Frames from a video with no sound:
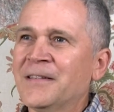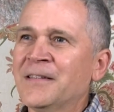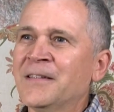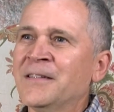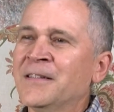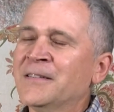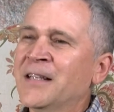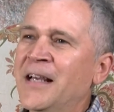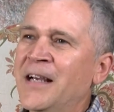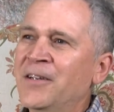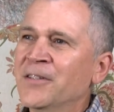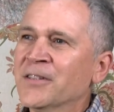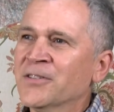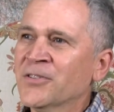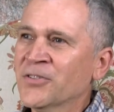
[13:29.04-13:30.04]
and the
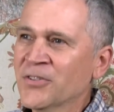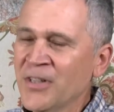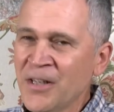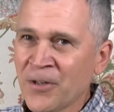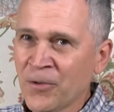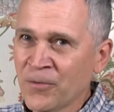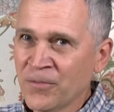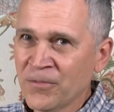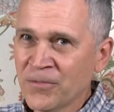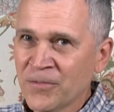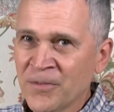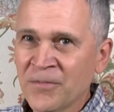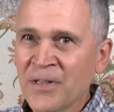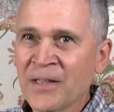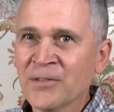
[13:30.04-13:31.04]
town itself,
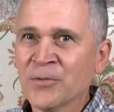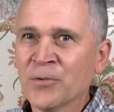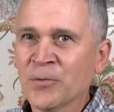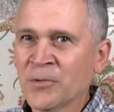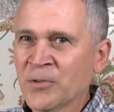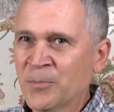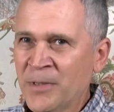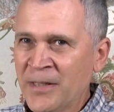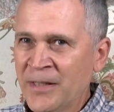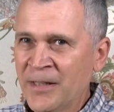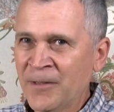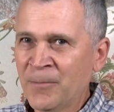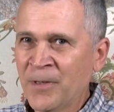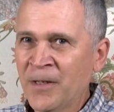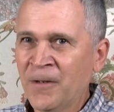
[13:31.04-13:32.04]
if that's what we're speaking
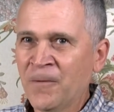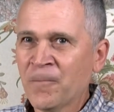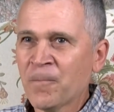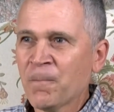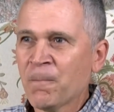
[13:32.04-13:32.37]
about,